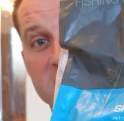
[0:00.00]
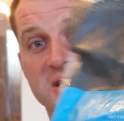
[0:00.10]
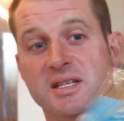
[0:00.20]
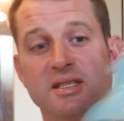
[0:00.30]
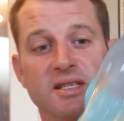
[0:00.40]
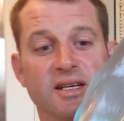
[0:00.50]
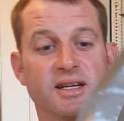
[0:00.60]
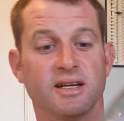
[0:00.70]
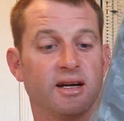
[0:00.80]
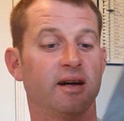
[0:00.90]
as you can
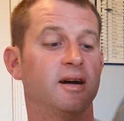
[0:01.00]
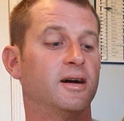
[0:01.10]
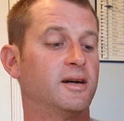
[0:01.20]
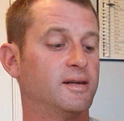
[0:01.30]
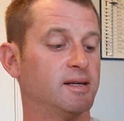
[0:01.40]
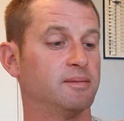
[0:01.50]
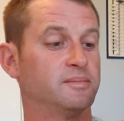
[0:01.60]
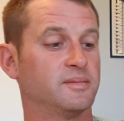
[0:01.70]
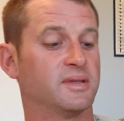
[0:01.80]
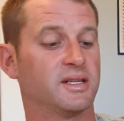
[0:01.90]
see. I
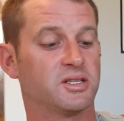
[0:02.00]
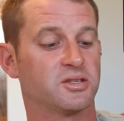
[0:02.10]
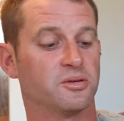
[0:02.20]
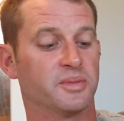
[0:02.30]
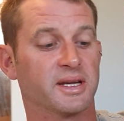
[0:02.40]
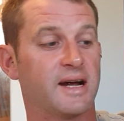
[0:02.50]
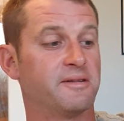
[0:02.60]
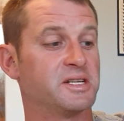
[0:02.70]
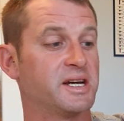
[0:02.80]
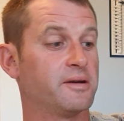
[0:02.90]
need to sort my
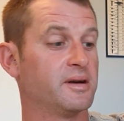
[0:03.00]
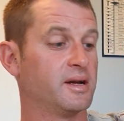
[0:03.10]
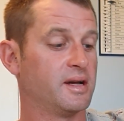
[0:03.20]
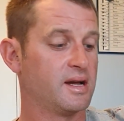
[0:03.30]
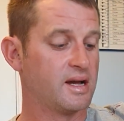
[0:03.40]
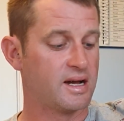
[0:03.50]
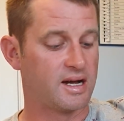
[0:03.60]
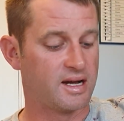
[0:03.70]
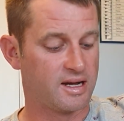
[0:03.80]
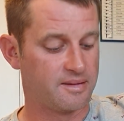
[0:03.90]
garage out.
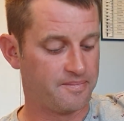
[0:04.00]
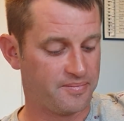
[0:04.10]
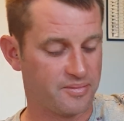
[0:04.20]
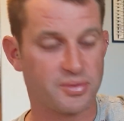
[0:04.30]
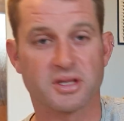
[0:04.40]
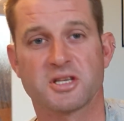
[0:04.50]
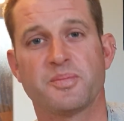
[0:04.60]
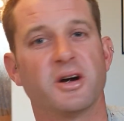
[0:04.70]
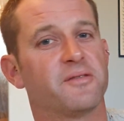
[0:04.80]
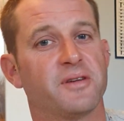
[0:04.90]
But the
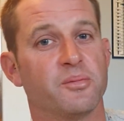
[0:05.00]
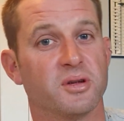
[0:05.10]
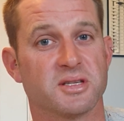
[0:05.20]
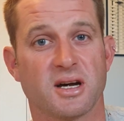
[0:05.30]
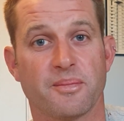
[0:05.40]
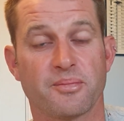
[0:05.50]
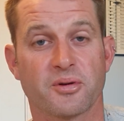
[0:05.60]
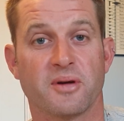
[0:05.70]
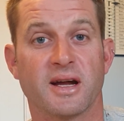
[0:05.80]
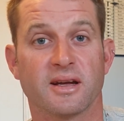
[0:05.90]
spotted fin ones are
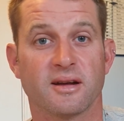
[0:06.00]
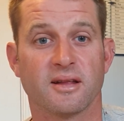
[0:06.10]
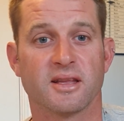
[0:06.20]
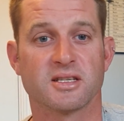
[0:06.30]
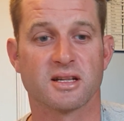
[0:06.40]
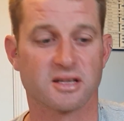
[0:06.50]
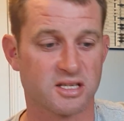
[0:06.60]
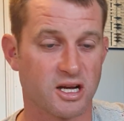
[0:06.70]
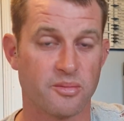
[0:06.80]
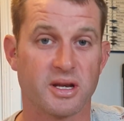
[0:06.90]
great. There's
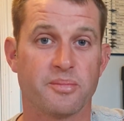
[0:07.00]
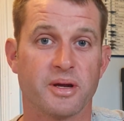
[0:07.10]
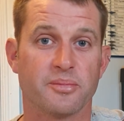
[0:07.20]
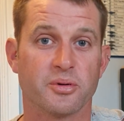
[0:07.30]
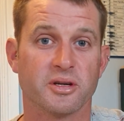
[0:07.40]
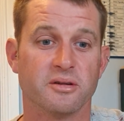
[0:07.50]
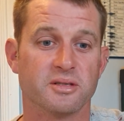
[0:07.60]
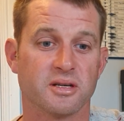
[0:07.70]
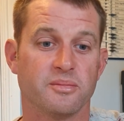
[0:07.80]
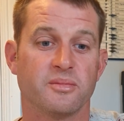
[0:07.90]
so many people
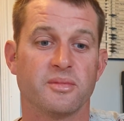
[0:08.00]
use them.